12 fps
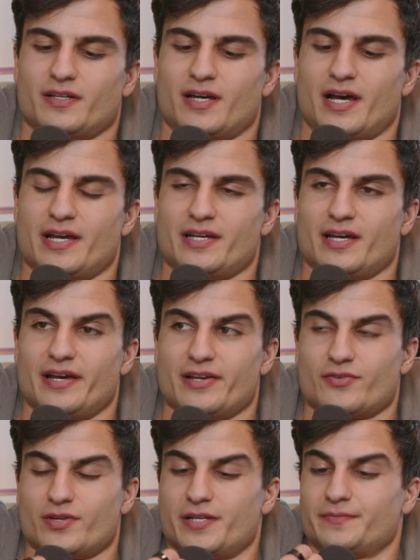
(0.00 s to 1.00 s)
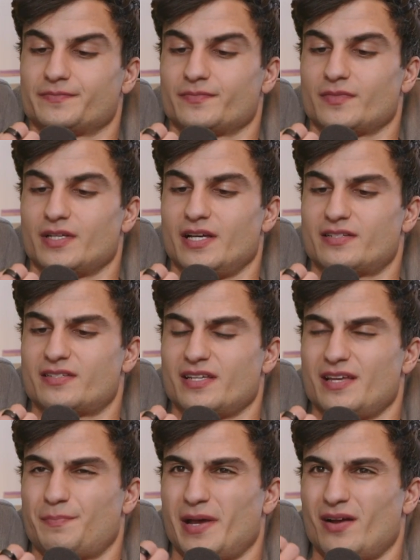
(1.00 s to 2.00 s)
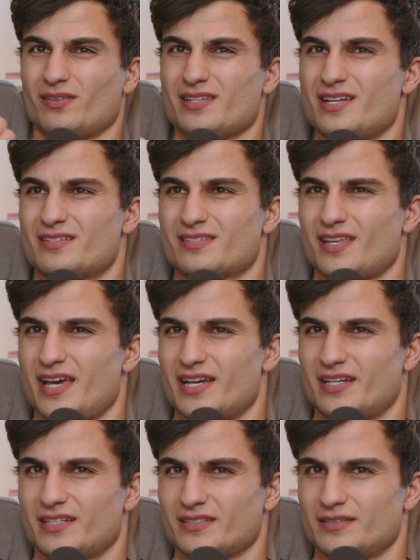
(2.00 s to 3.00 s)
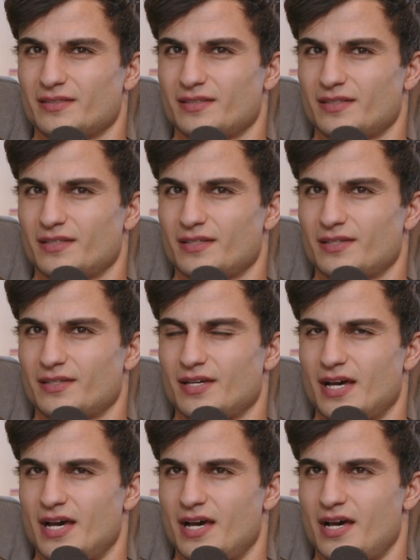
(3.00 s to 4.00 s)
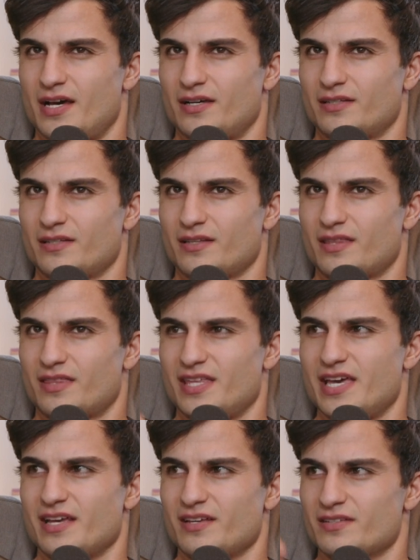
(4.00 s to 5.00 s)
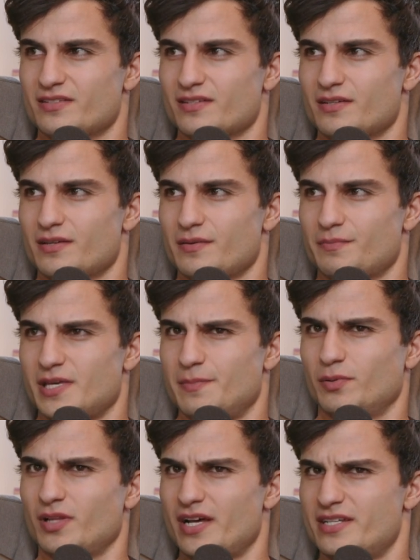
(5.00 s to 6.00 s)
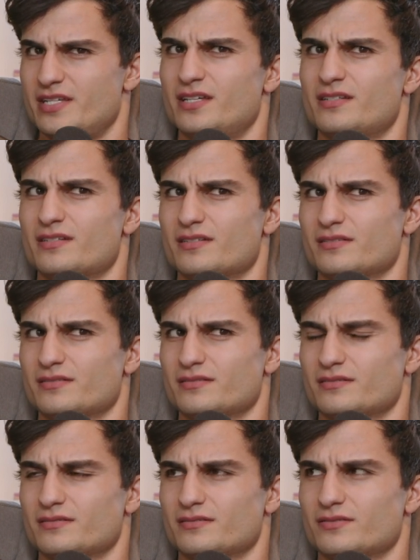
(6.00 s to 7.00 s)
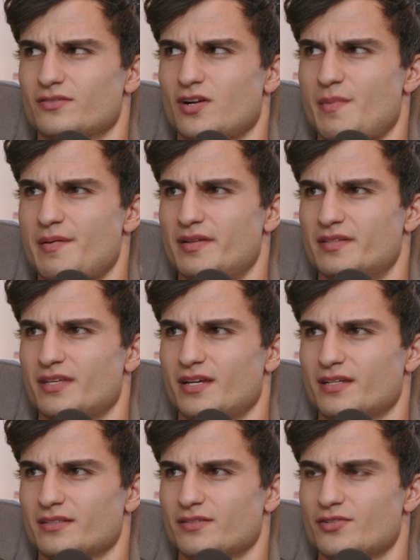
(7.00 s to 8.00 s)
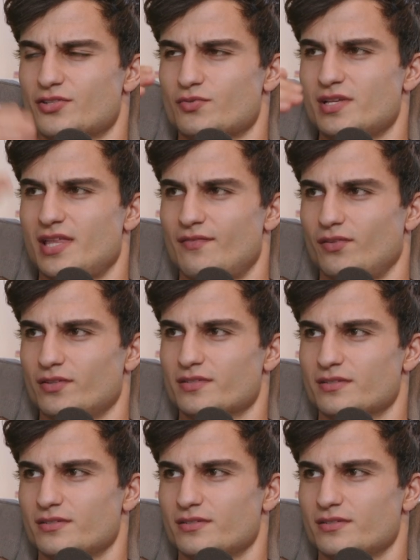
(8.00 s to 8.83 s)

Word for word: I I agree. It's apparently it's like uh, things, people, ideas, or maybe it's like there's three levels